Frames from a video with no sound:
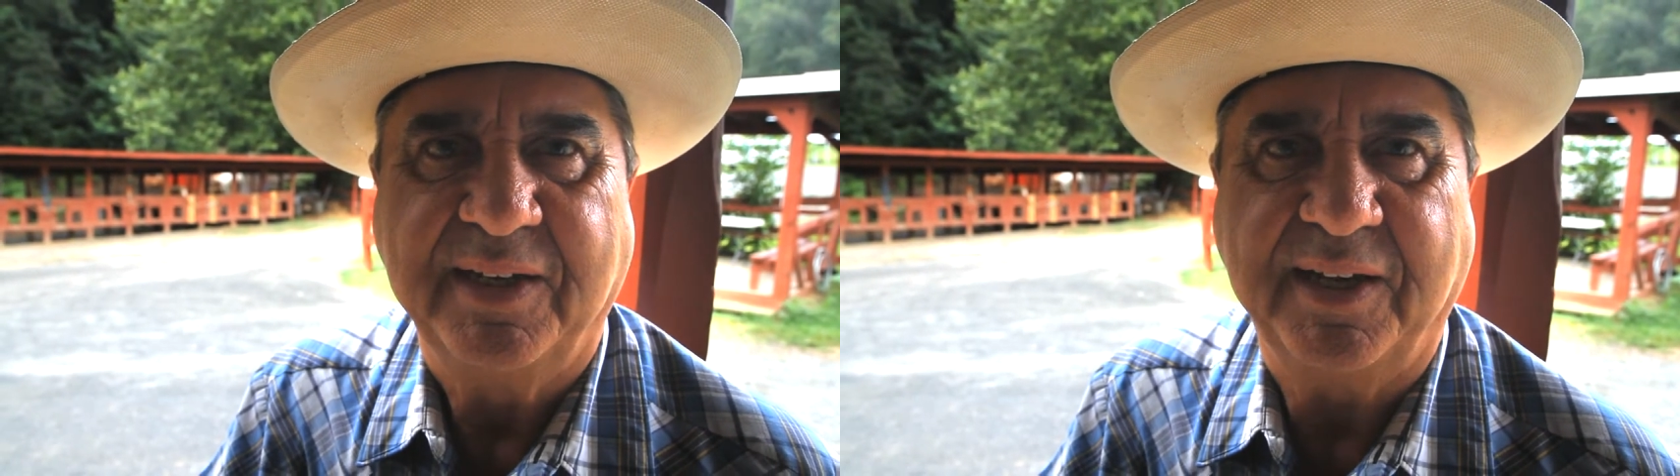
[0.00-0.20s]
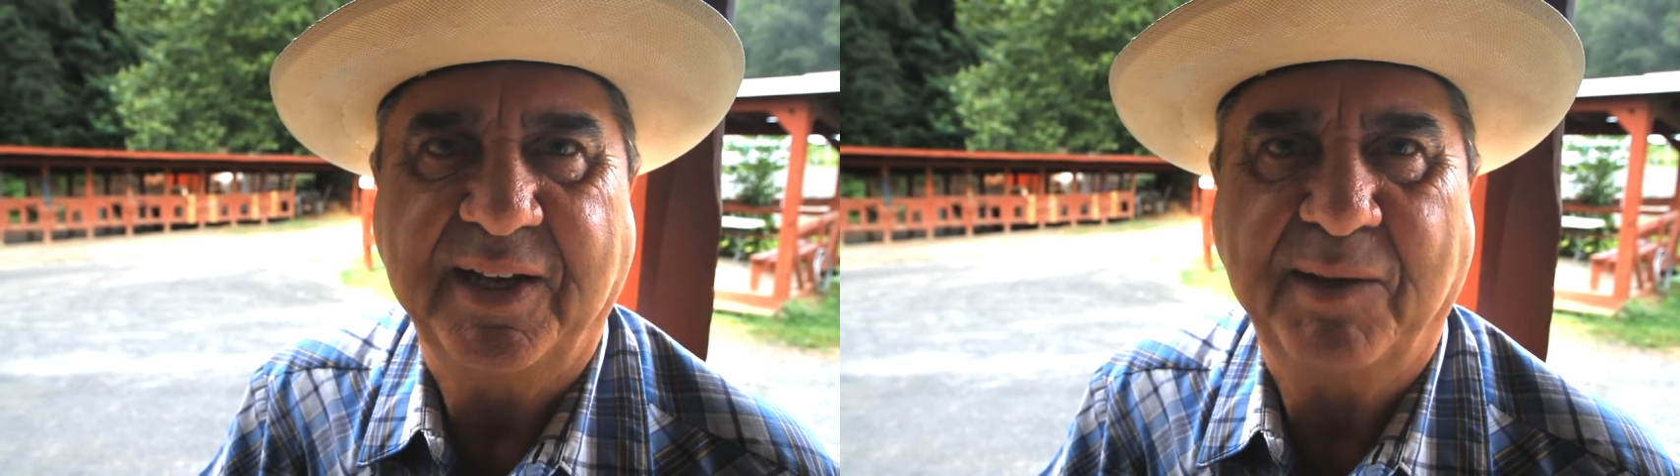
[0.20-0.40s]

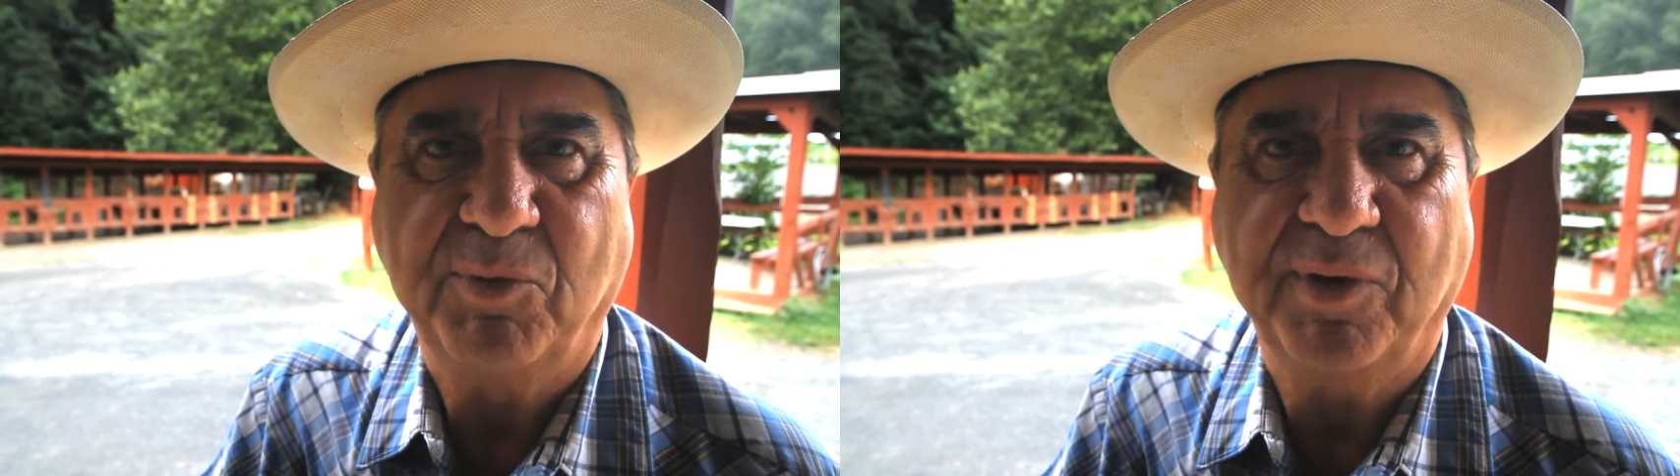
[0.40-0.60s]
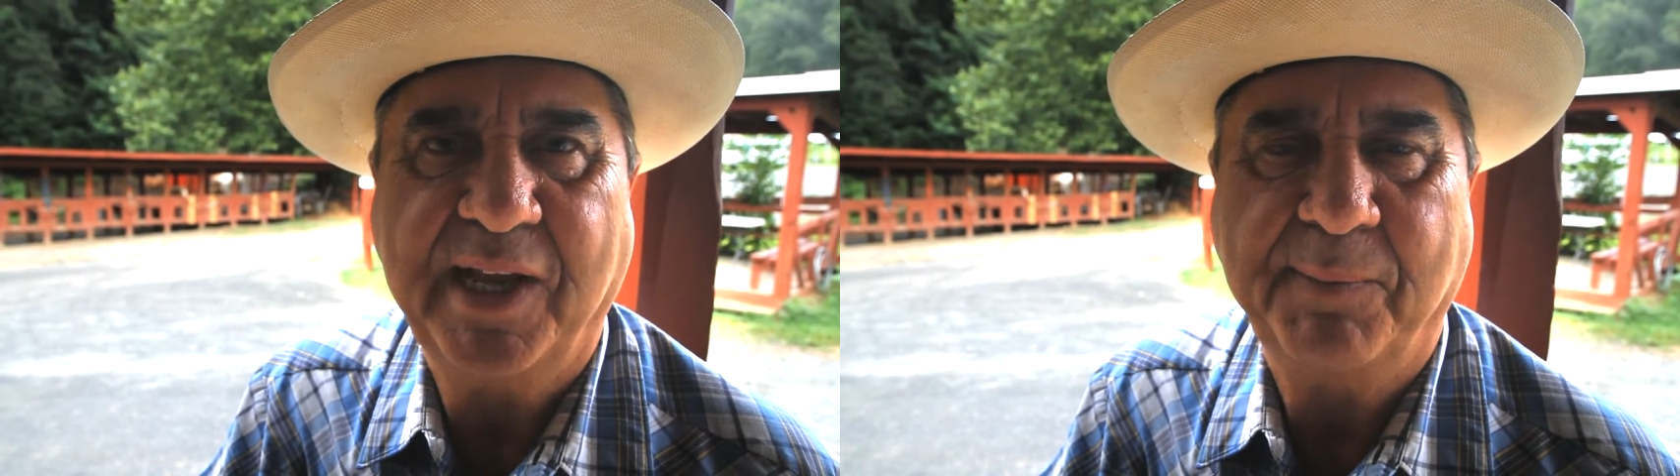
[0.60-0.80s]
And I'm
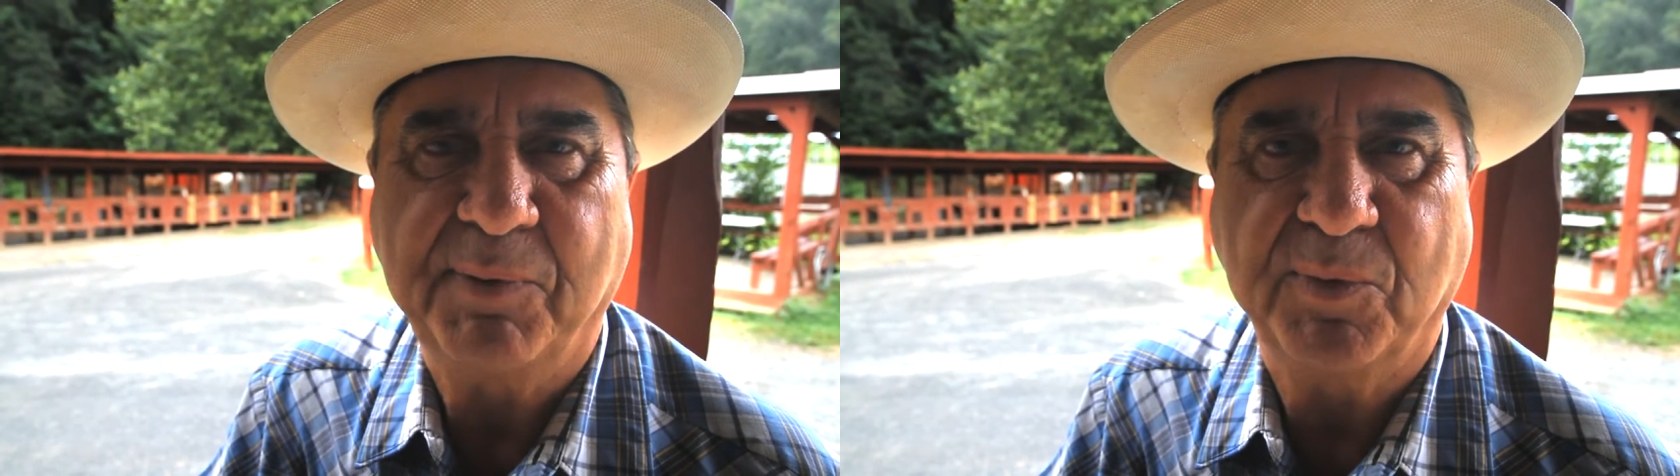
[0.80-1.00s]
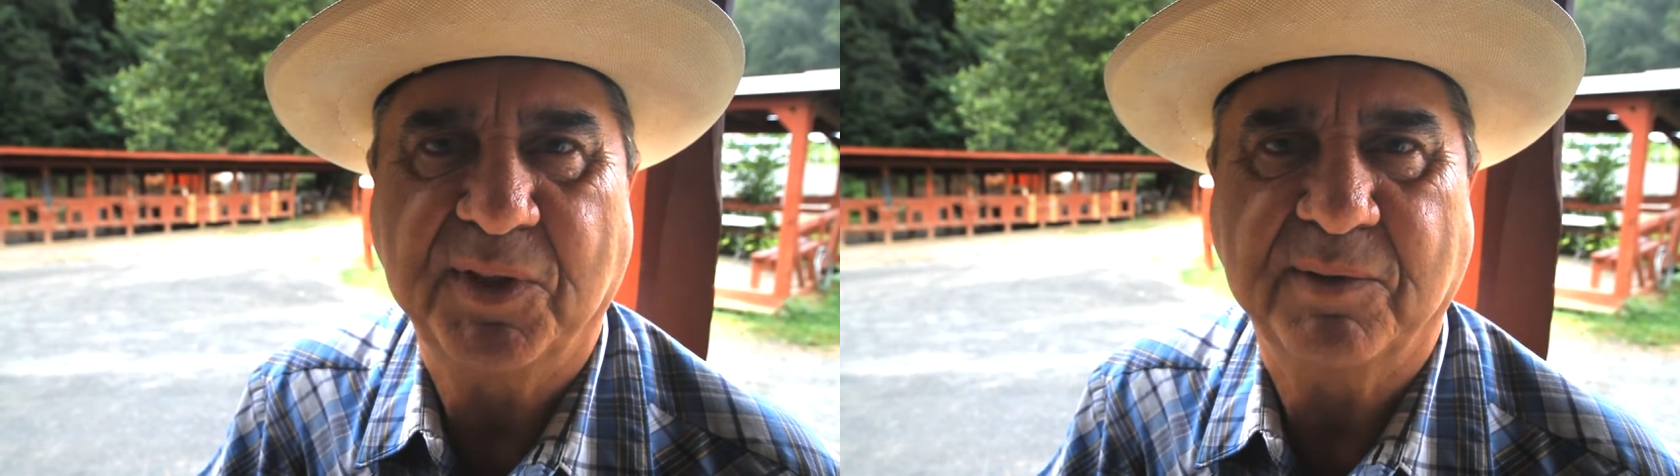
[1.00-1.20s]
real happy with